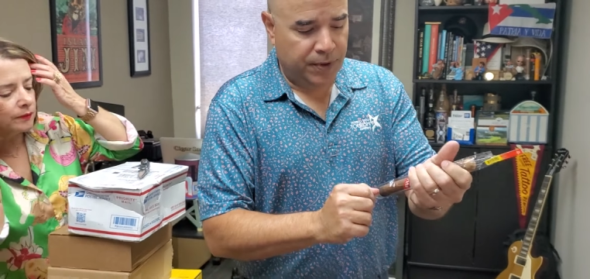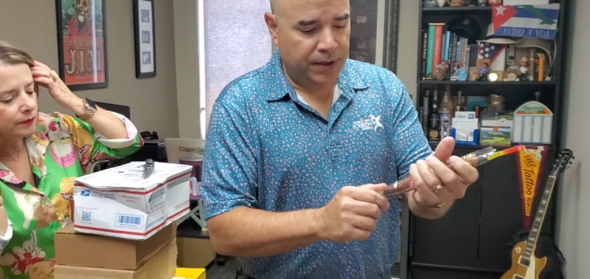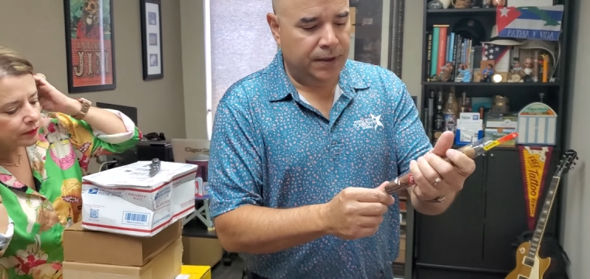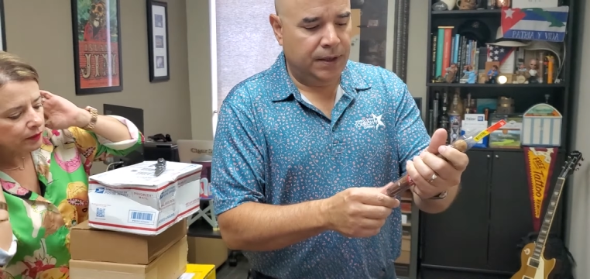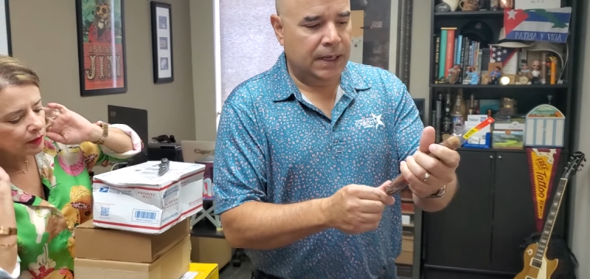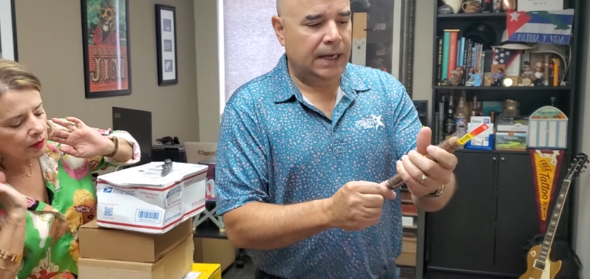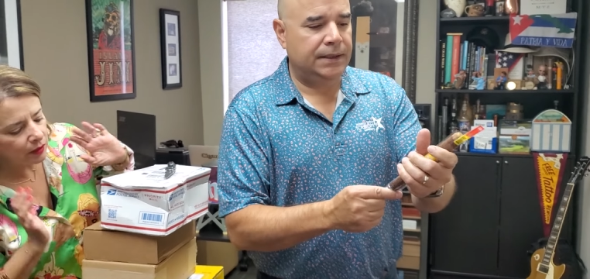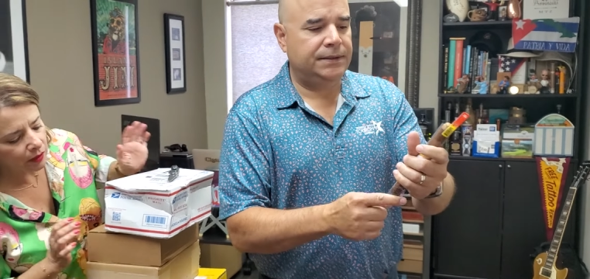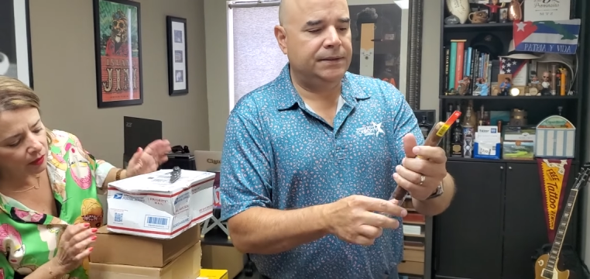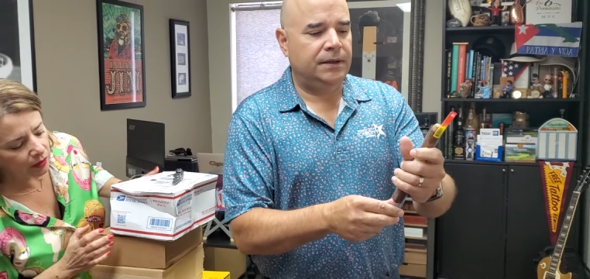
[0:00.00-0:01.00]
Speaker 1: but
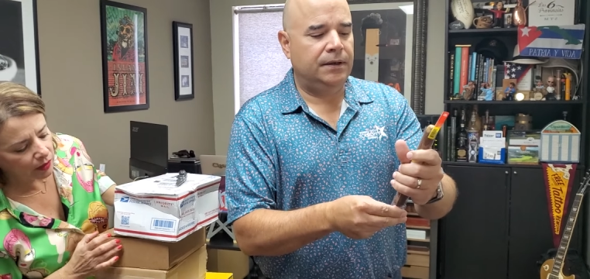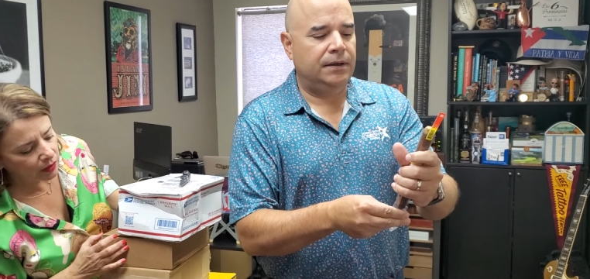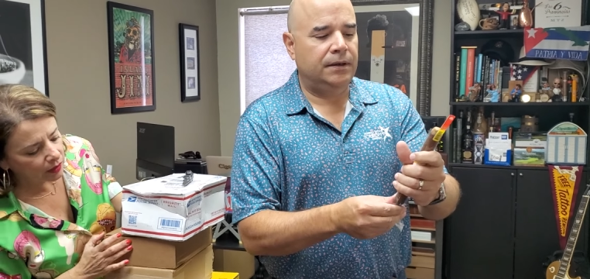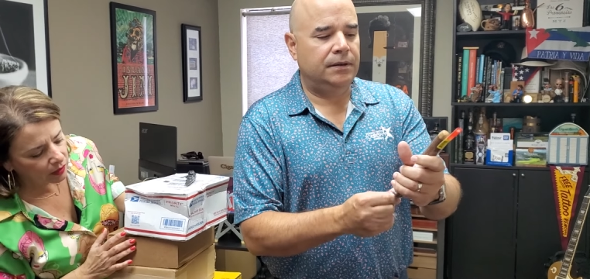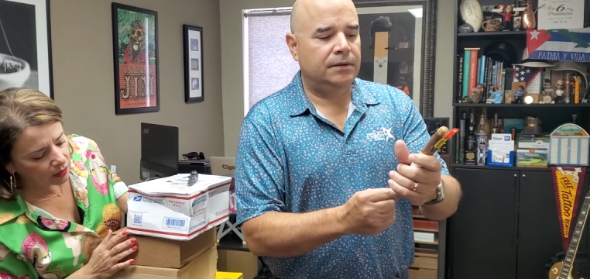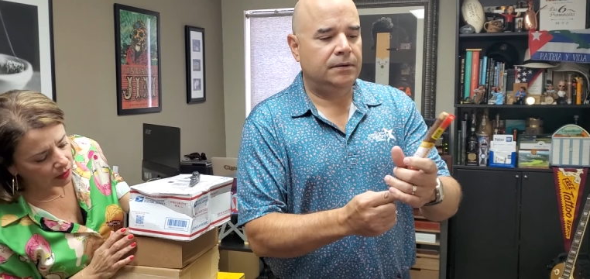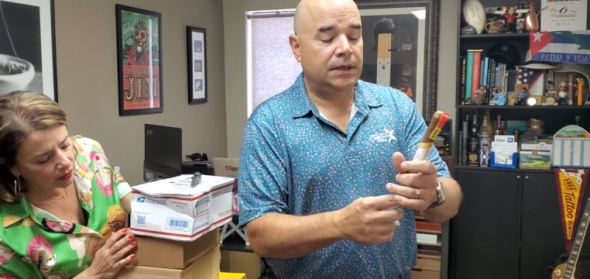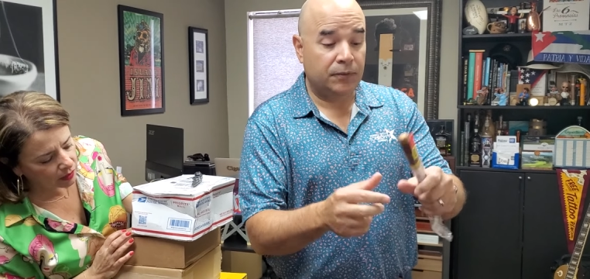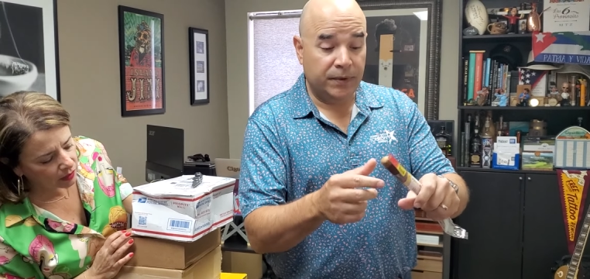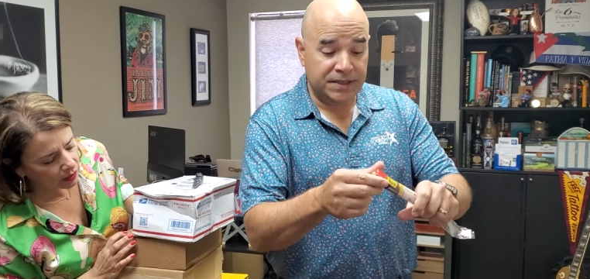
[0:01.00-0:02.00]
not uh,
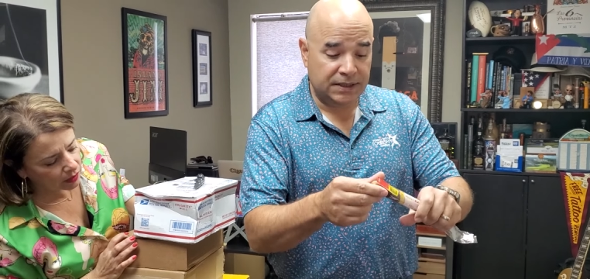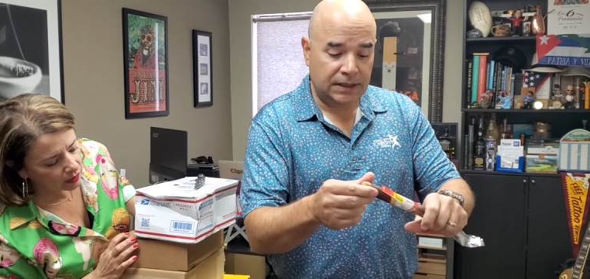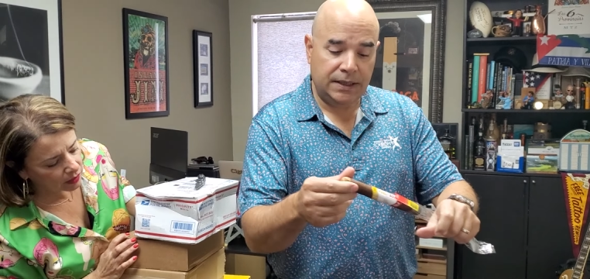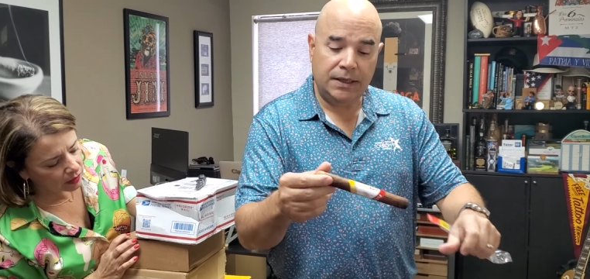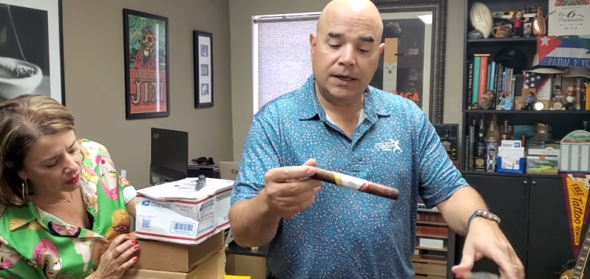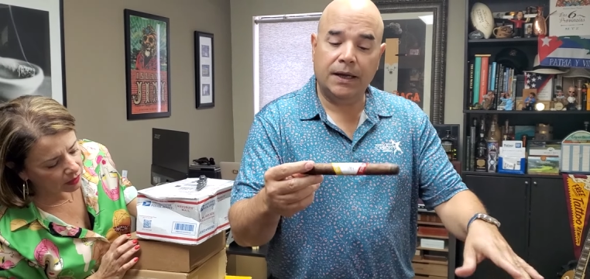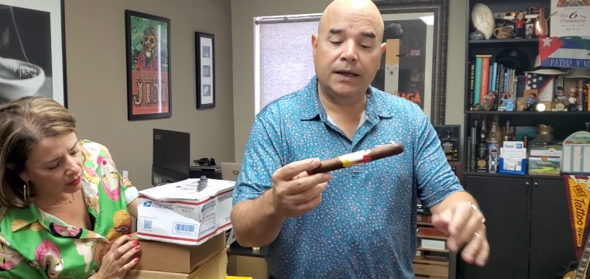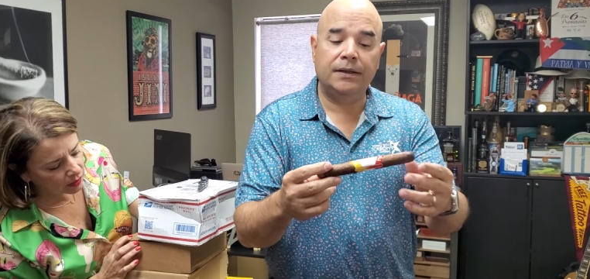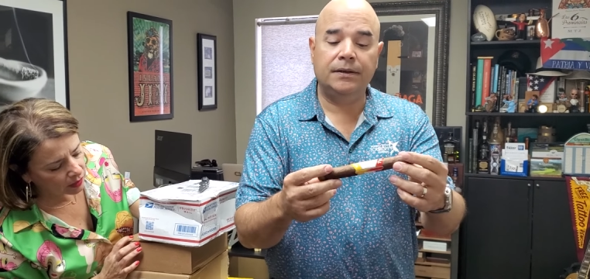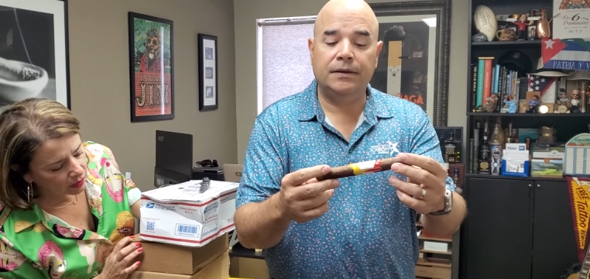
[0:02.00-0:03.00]
not recently,
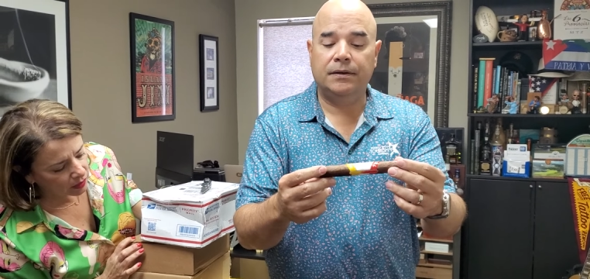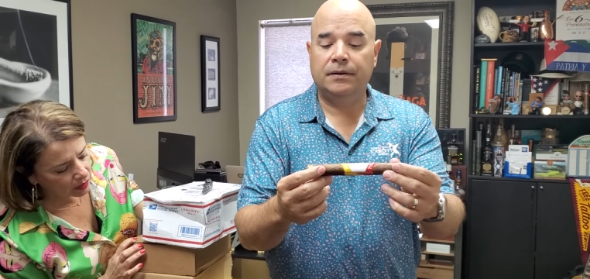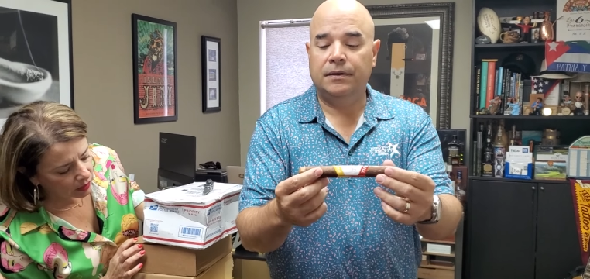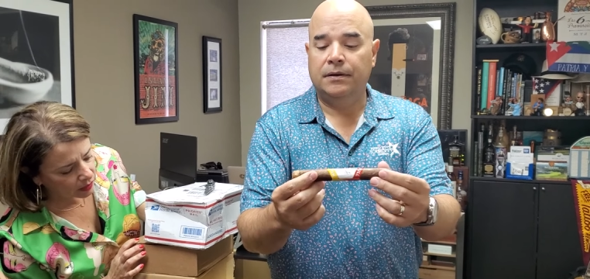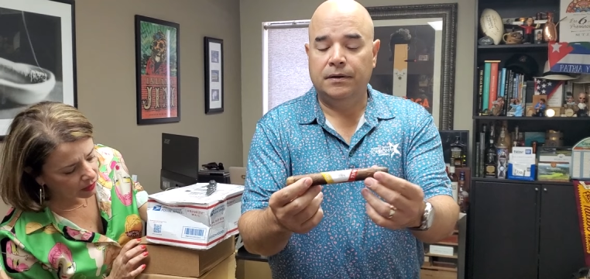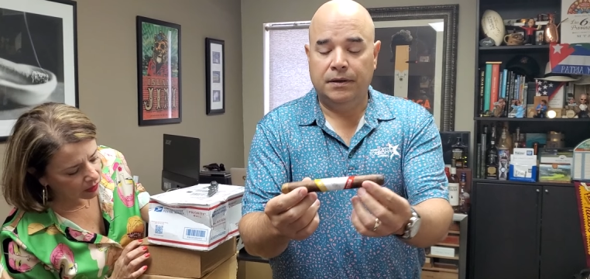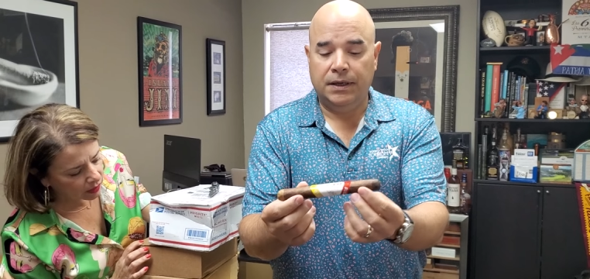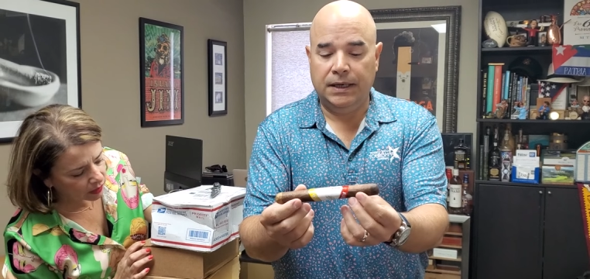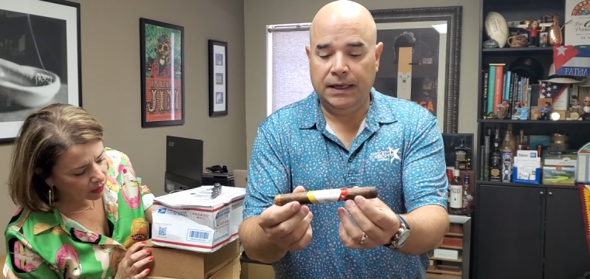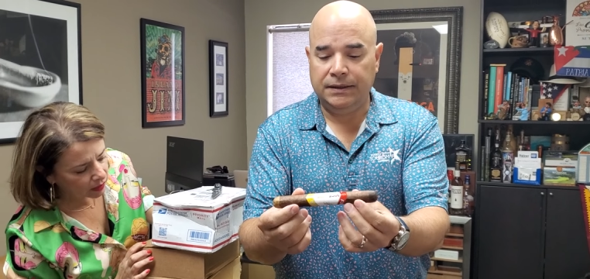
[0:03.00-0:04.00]
and
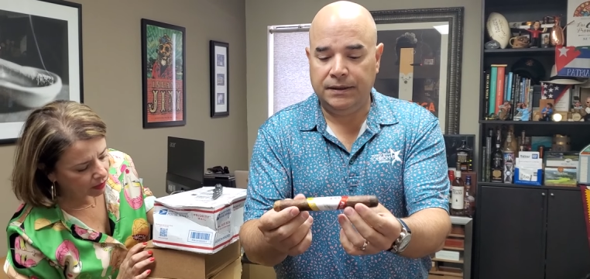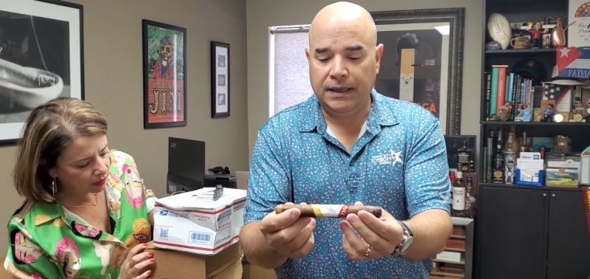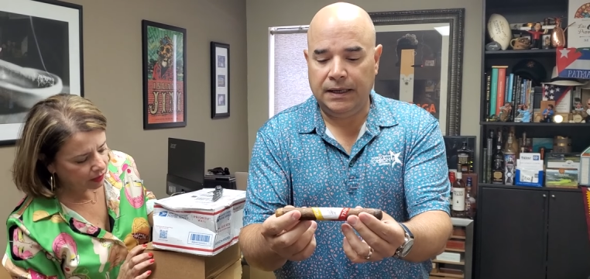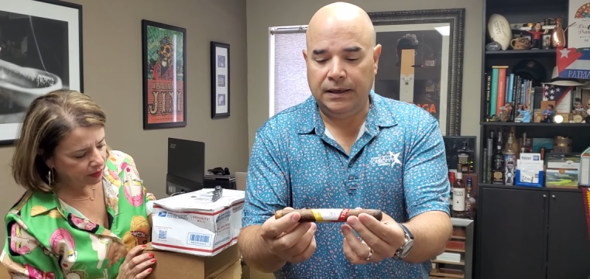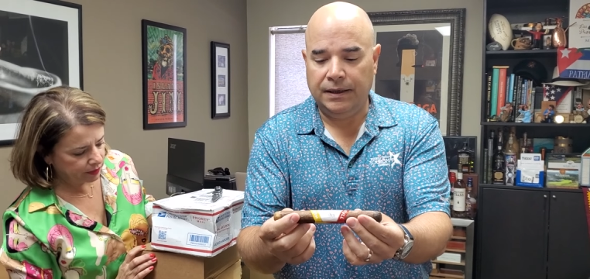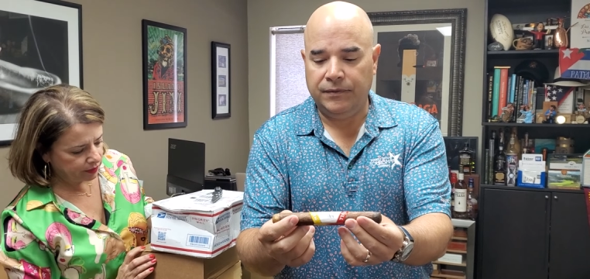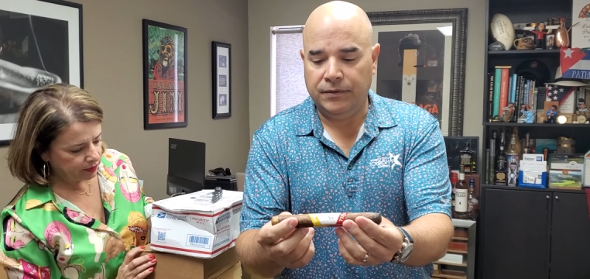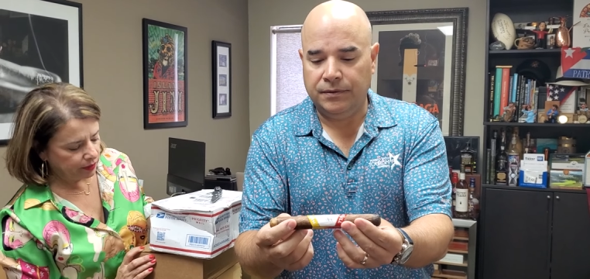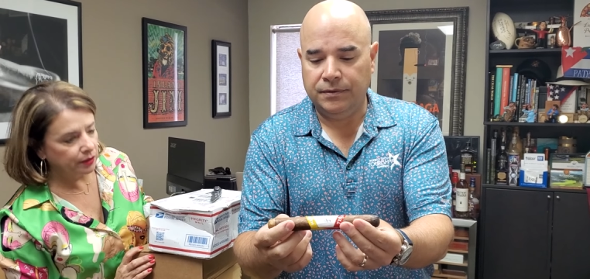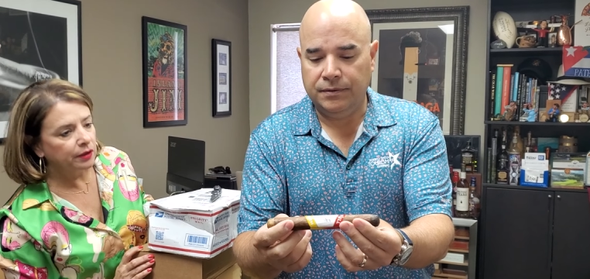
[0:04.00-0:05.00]
and not to that
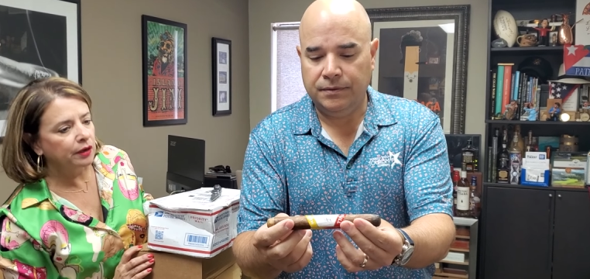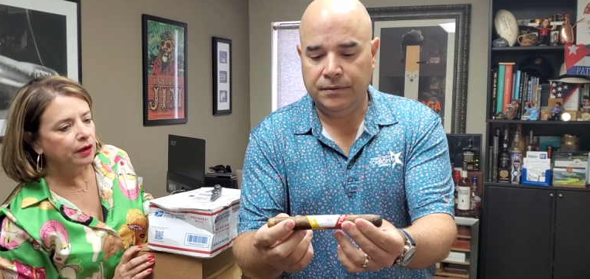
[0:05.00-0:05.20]
level